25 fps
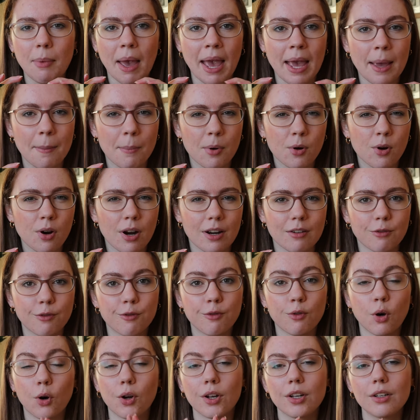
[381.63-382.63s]
paper and
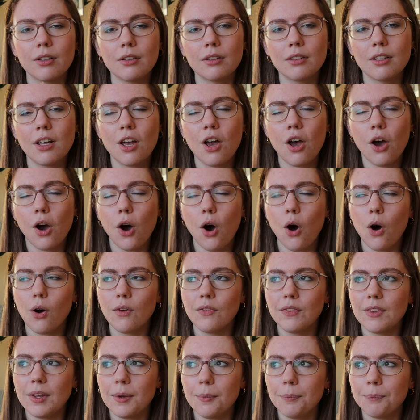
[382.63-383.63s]
foil
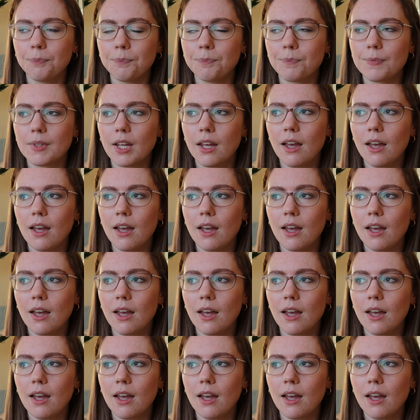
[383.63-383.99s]
on them.